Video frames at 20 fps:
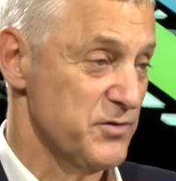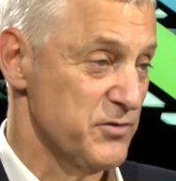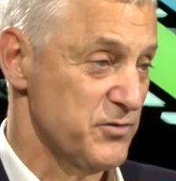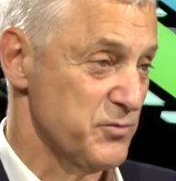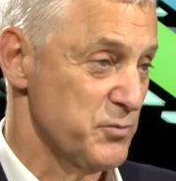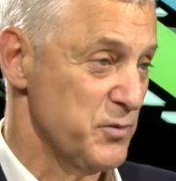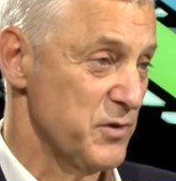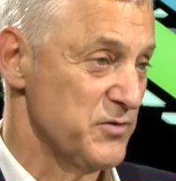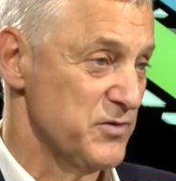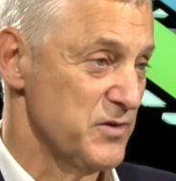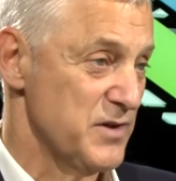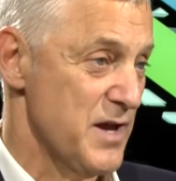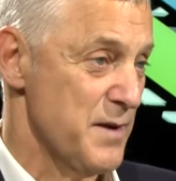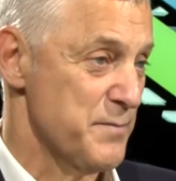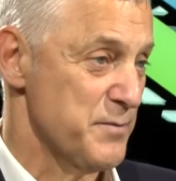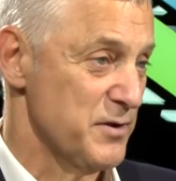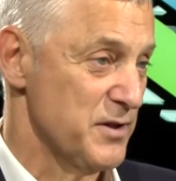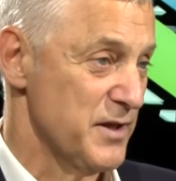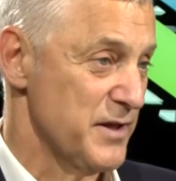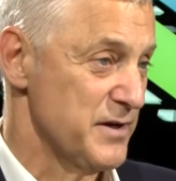it's raising
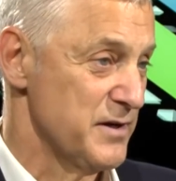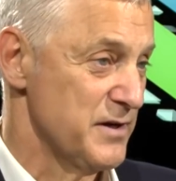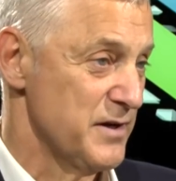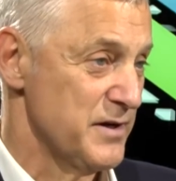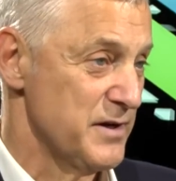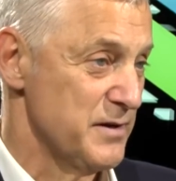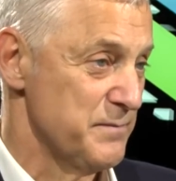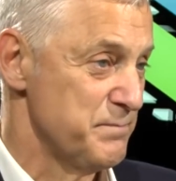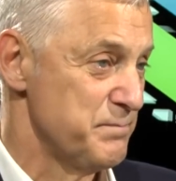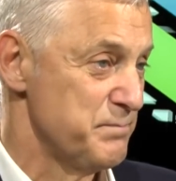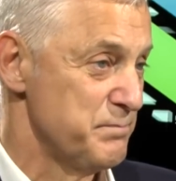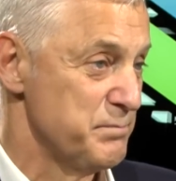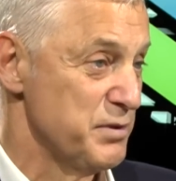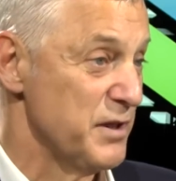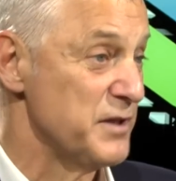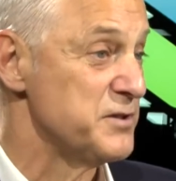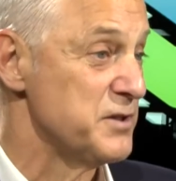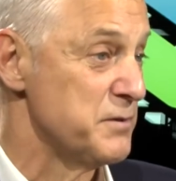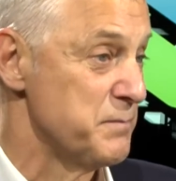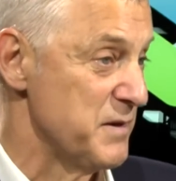capital on a
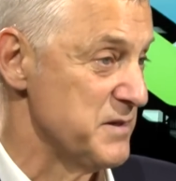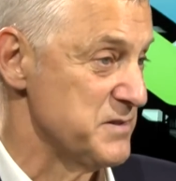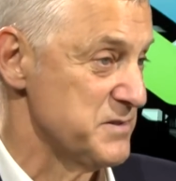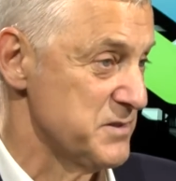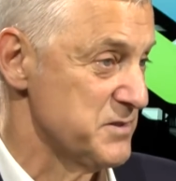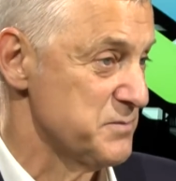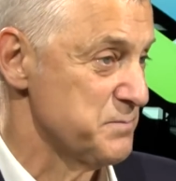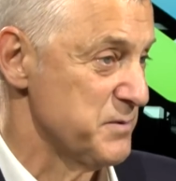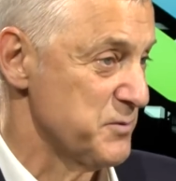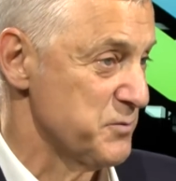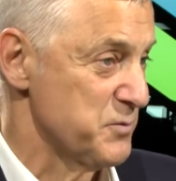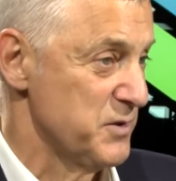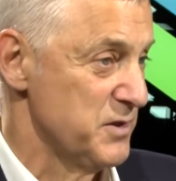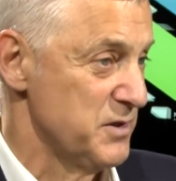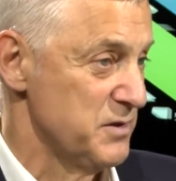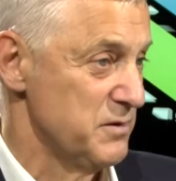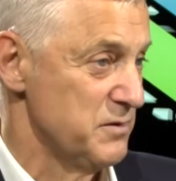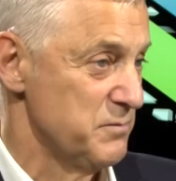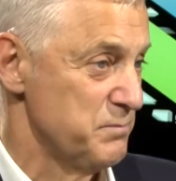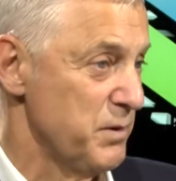blended basis
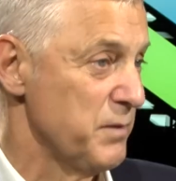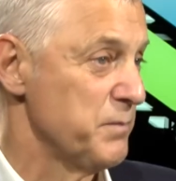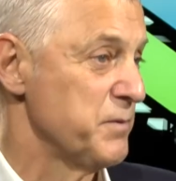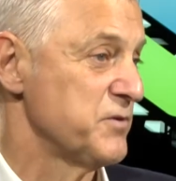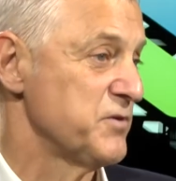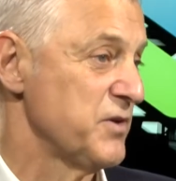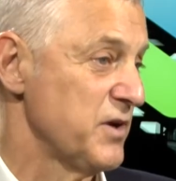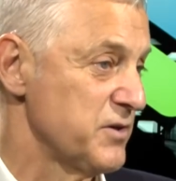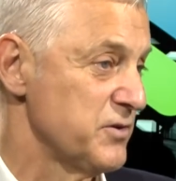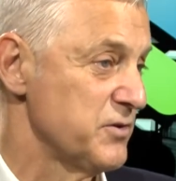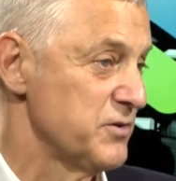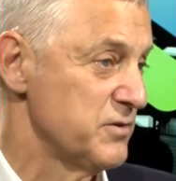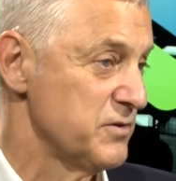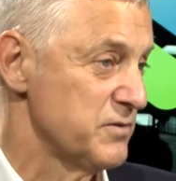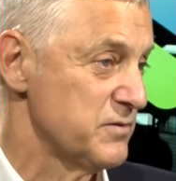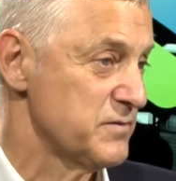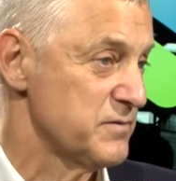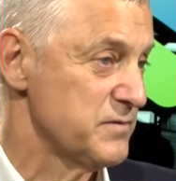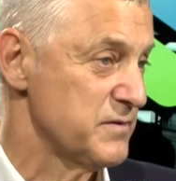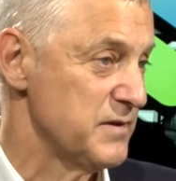between public sector